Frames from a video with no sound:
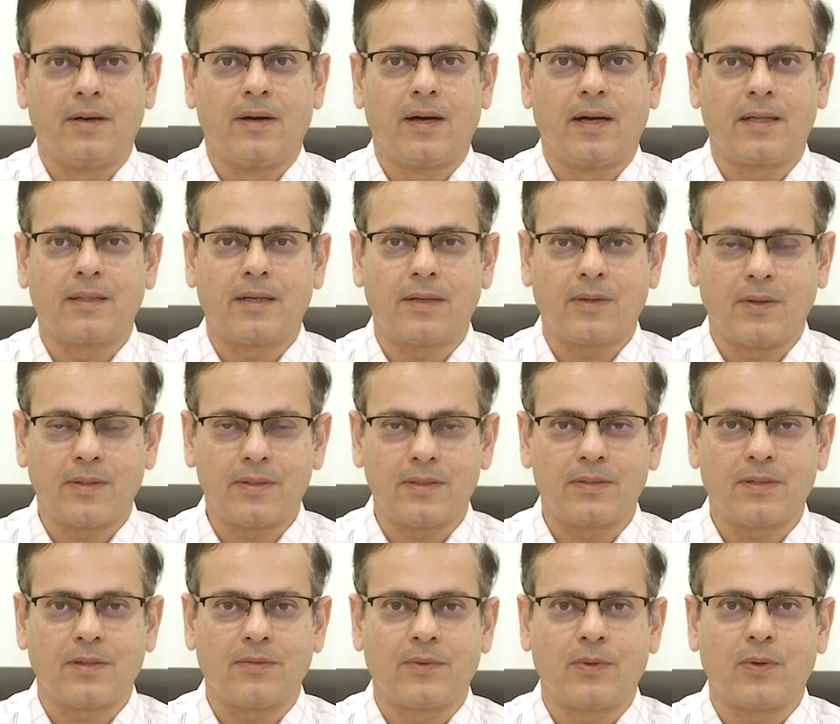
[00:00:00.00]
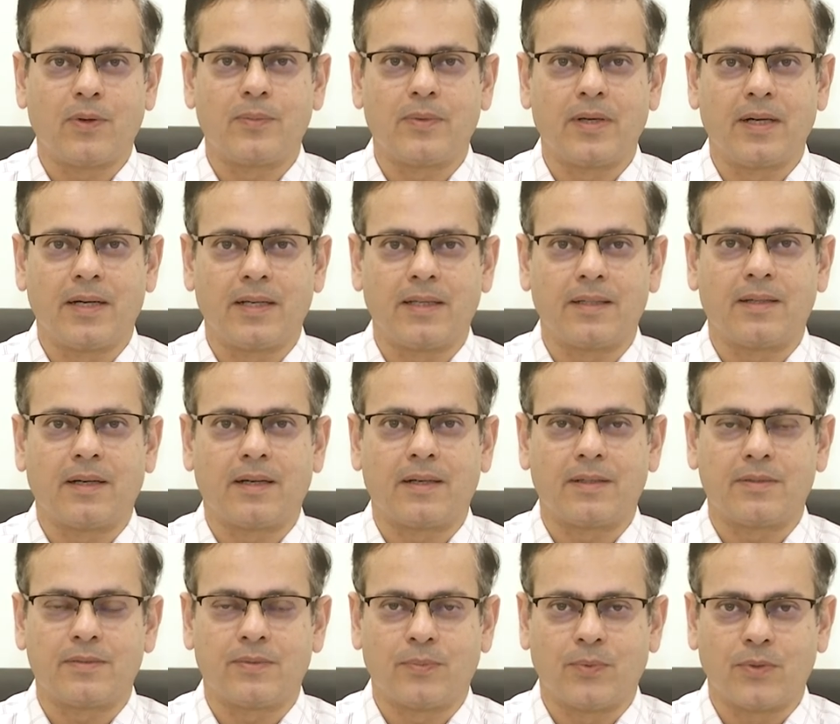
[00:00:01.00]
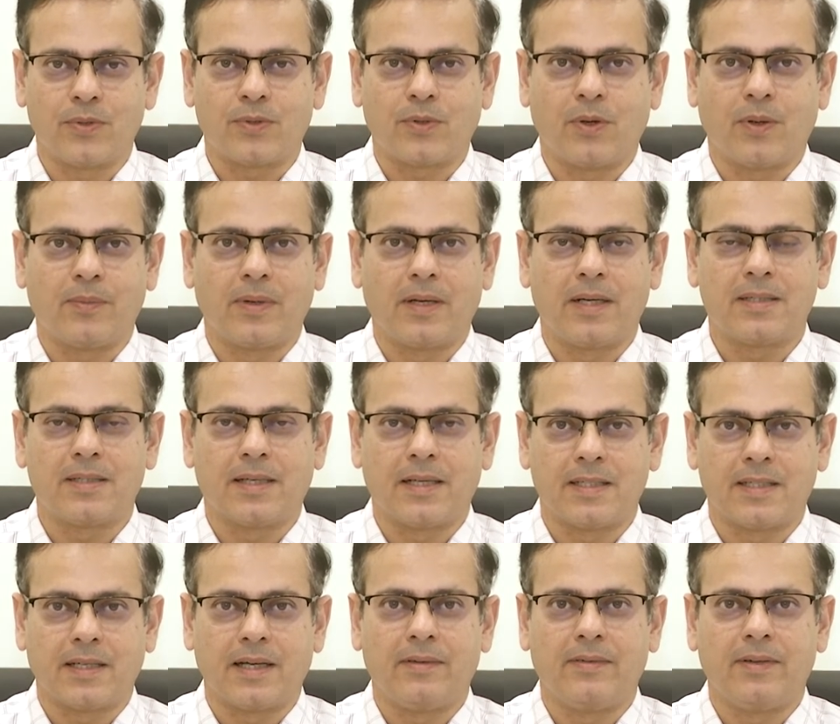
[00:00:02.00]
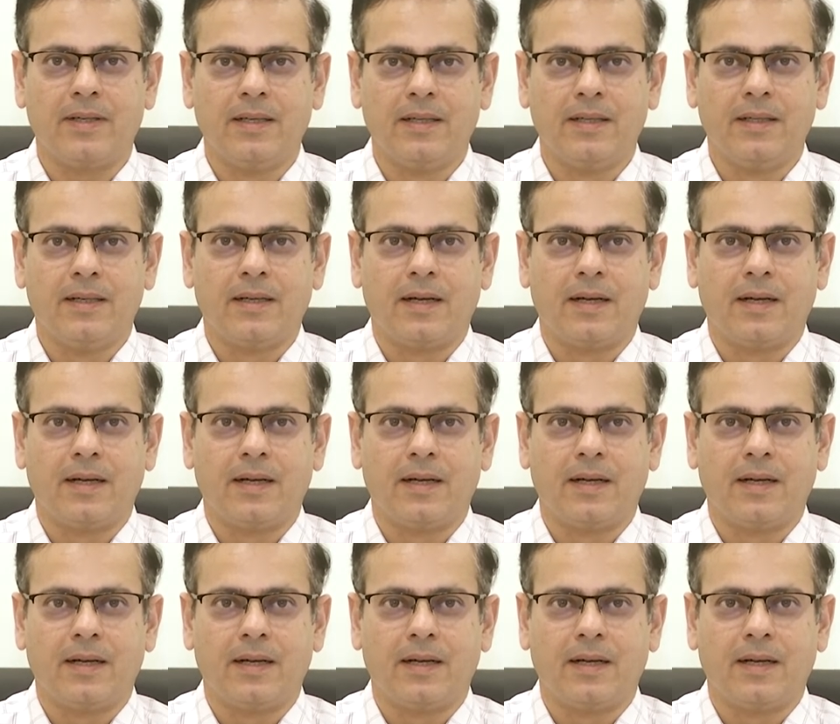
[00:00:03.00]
Other causes of low immunity that is most common is HIV,